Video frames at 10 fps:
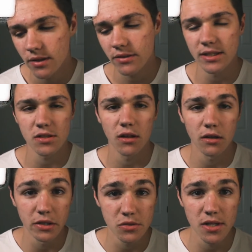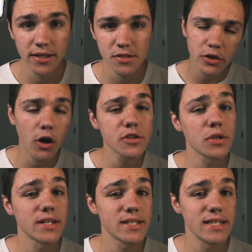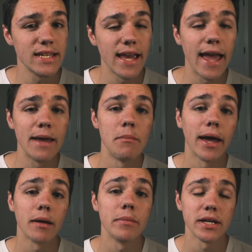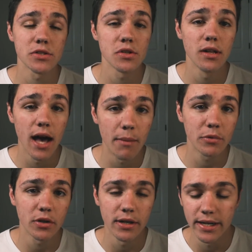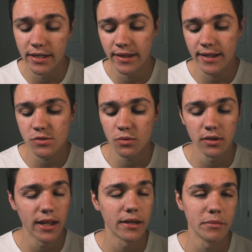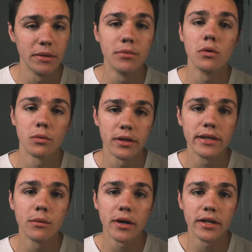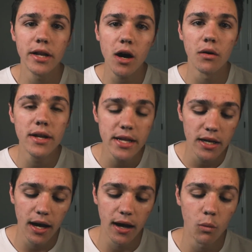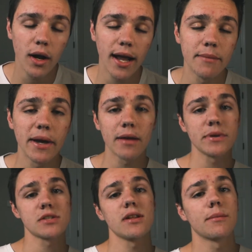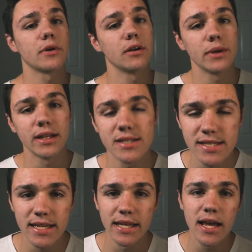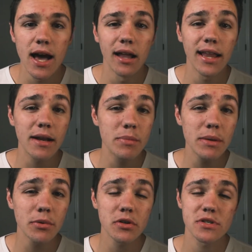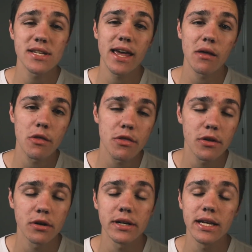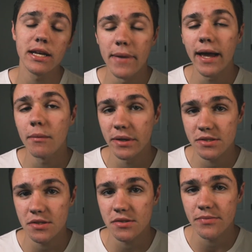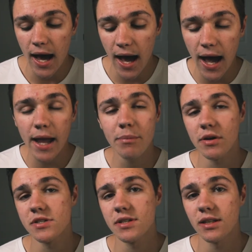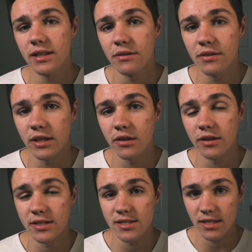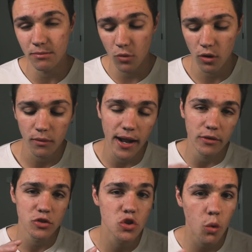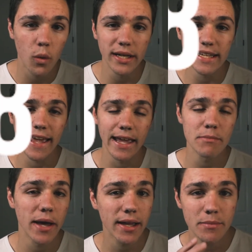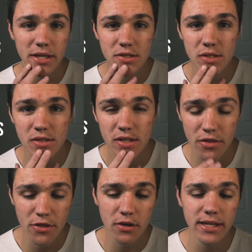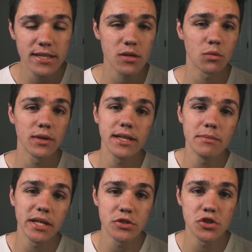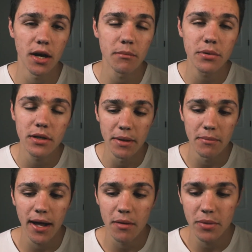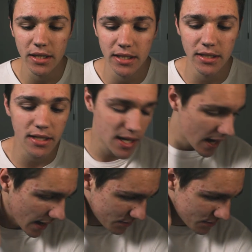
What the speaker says: things along those lines. You're also gonna see a megapixel upgrade, and that's what a lot of people really wanna know. What kind of megapixel upgrade are we gonna see? A lot of people are saying 30 megapixels. I personally think you're gonna see more around 28 megapixels. 30 is a really big jump in my opinion. I